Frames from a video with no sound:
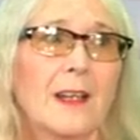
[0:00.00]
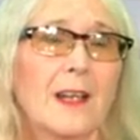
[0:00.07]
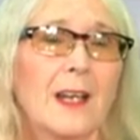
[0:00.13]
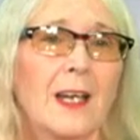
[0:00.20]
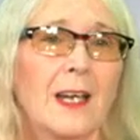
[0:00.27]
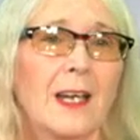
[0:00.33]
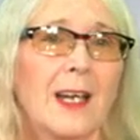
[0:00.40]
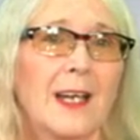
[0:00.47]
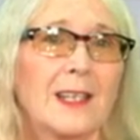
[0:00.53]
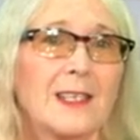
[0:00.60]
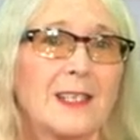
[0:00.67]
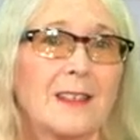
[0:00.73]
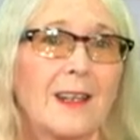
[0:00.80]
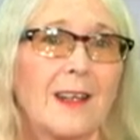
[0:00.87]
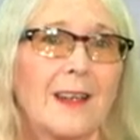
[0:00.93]
and
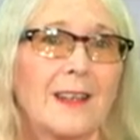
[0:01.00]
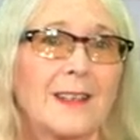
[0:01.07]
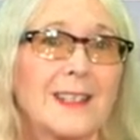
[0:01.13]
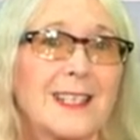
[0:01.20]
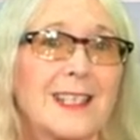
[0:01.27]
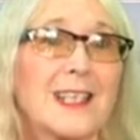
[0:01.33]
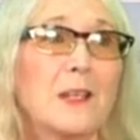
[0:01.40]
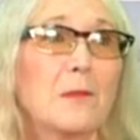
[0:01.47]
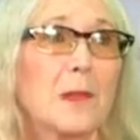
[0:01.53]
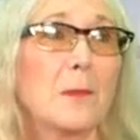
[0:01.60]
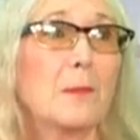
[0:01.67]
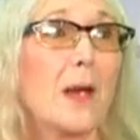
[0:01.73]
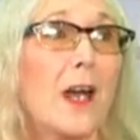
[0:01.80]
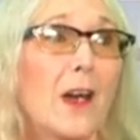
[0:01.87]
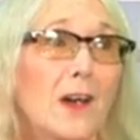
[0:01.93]
to keep
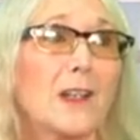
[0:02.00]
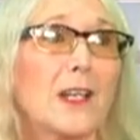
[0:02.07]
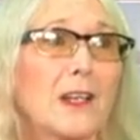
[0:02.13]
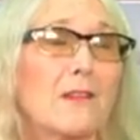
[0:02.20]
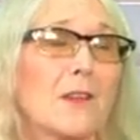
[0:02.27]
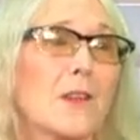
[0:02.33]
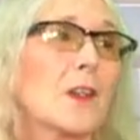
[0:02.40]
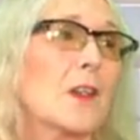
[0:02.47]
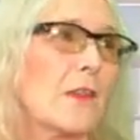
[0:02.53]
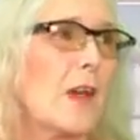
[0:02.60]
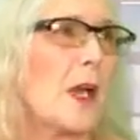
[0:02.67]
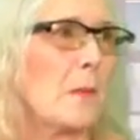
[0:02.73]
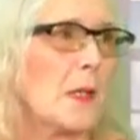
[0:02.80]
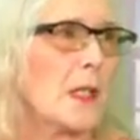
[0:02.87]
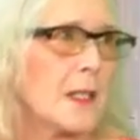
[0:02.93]
them earning for their
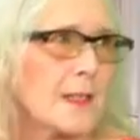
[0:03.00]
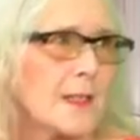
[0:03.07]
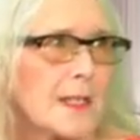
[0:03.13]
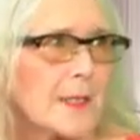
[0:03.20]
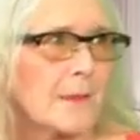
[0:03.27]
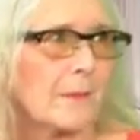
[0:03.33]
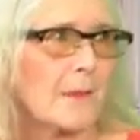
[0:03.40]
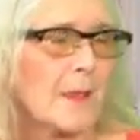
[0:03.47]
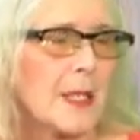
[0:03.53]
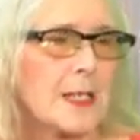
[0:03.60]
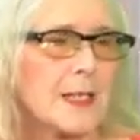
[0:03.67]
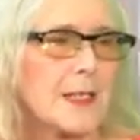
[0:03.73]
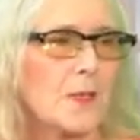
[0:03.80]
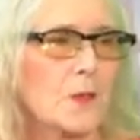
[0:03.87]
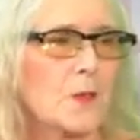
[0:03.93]
families.
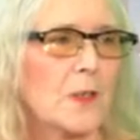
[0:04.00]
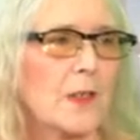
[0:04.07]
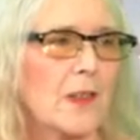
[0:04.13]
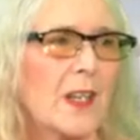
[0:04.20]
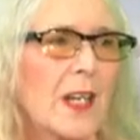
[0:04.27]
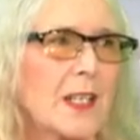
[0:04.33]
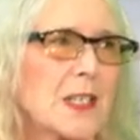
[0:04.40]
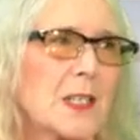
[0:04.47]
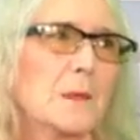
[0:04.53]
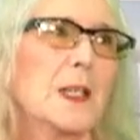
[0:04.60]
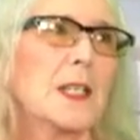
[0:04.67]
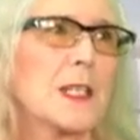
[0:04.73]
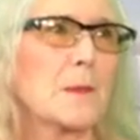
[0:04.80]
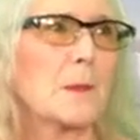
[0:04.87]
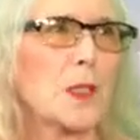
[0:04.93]
So that to
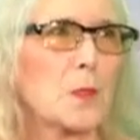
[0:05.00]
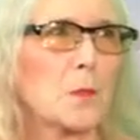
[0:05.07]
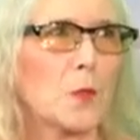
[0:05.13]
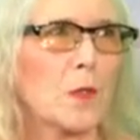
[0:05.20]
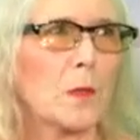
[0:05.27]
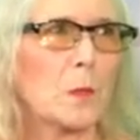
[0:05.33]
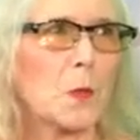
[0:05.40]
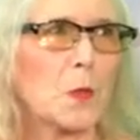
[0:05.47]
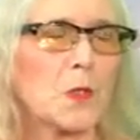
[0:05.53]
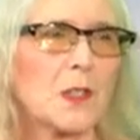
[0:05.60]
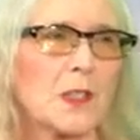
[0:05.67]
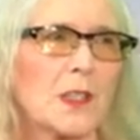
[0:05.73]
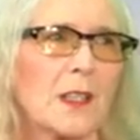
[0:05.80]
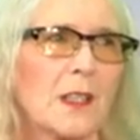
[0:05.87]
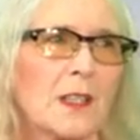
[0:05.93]
me is much more
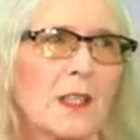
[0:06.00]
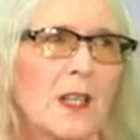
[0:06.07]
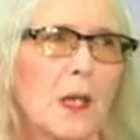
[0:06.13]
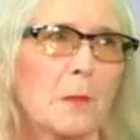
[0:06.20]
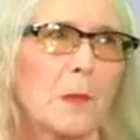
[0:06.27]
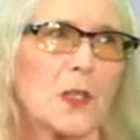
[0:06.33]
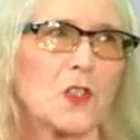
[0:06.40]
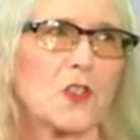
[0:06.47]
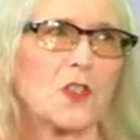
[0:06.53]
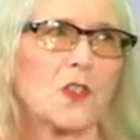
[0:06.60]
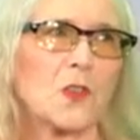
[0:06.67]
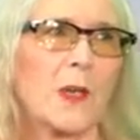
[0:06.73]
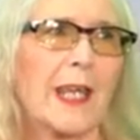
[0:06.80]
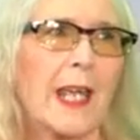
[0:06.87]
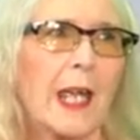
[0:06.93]
important than how much
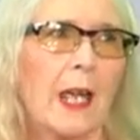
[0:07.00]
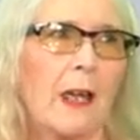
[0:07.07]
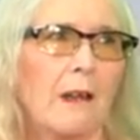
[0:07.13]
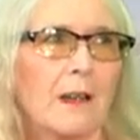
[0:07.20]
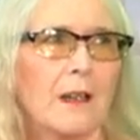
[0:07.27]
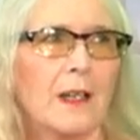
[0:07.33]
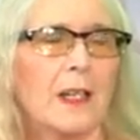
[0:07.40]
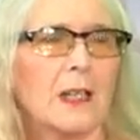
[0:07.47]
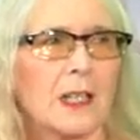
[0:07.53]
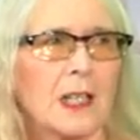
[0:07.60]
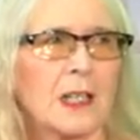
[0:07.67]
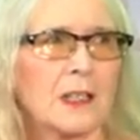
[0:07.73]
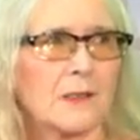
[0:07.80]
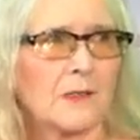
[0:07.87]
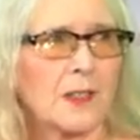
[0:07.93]
do I get at the
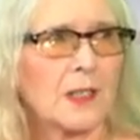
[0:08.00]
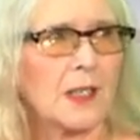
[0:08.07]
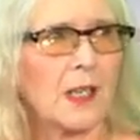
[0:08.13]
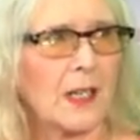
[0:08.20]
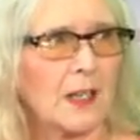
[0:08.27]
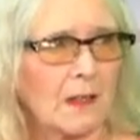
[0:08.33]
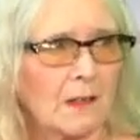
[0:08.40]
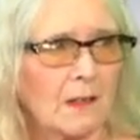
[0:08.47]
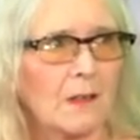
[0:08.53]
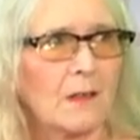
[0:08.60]
end of the day.